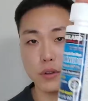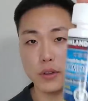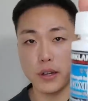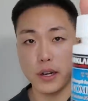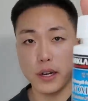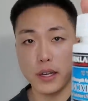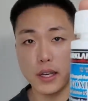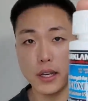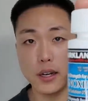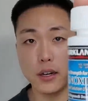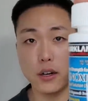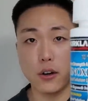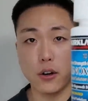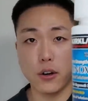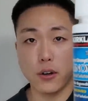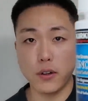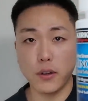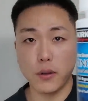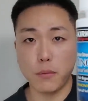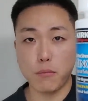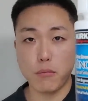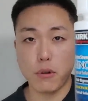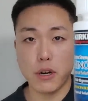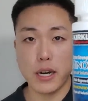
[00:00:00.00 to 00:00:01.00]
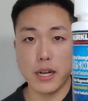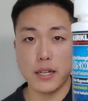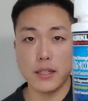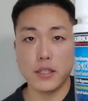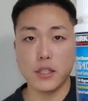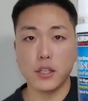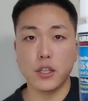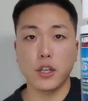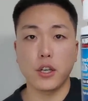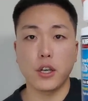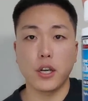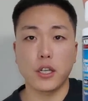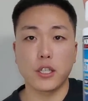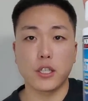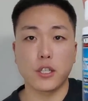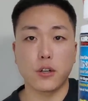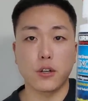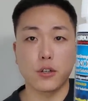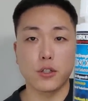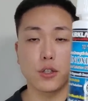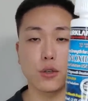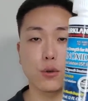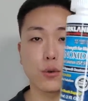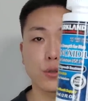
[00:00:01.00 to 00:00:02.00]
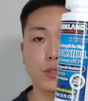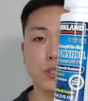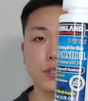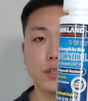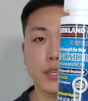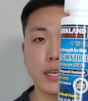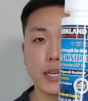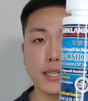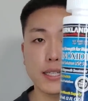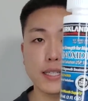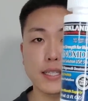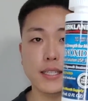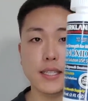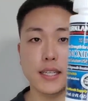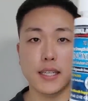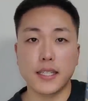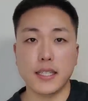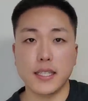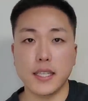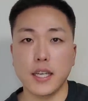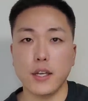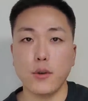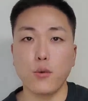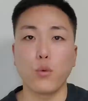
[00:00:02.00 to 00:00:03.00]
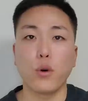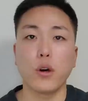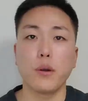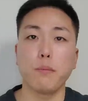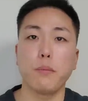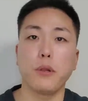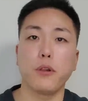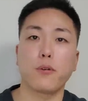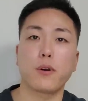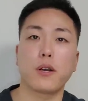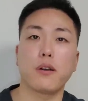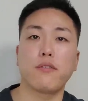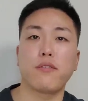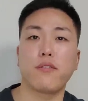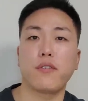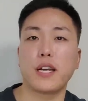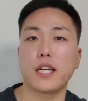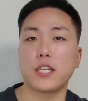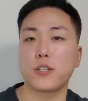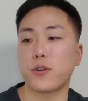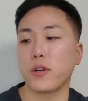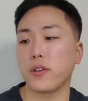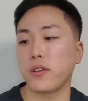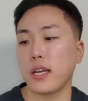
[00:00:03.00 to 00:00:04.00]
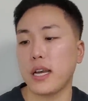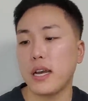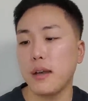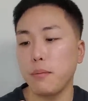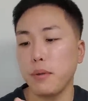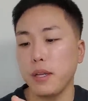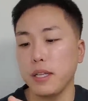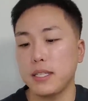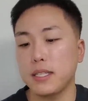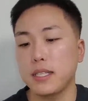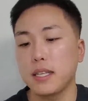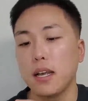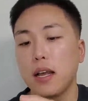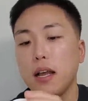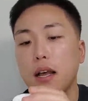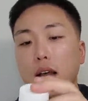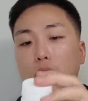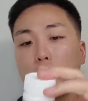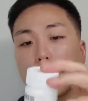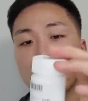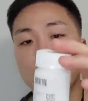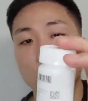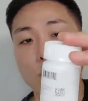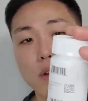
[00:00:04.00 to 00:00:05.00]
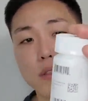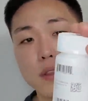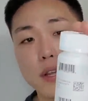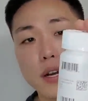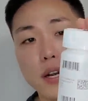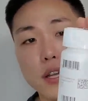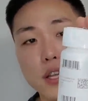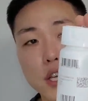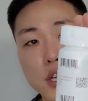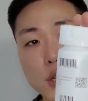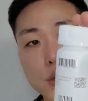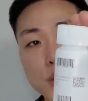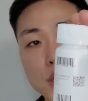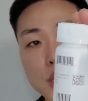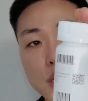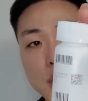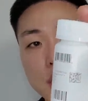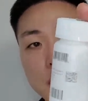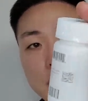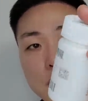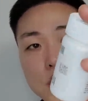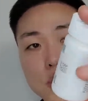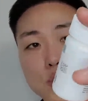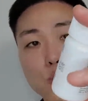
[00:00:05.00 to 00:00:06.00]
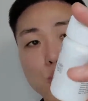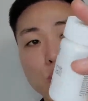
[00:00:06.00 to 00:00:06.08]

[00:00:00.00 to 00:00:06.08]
that I get, Kirkland brand. You guys are also going to need 60 1 milligram finasteride tablets. The one that I use is